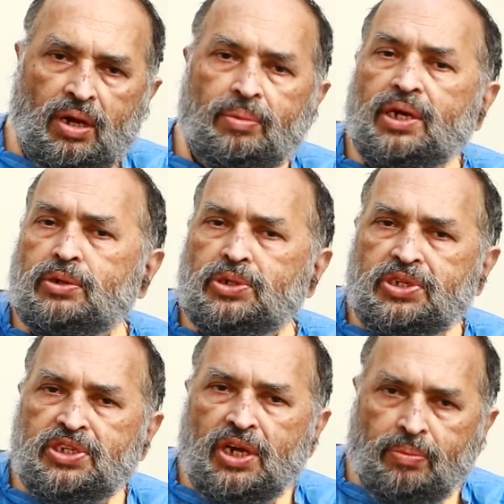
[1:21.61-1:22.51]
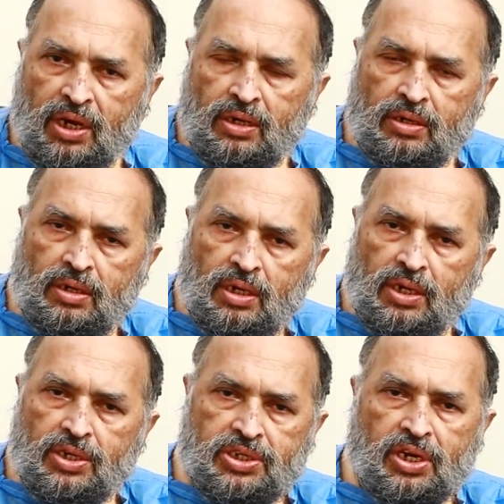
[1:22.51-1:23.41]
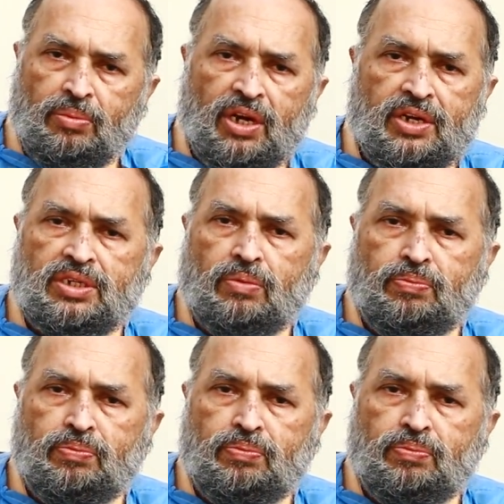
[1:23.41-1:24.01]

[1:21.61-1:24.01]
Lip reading: Coming to stomach, stomach is a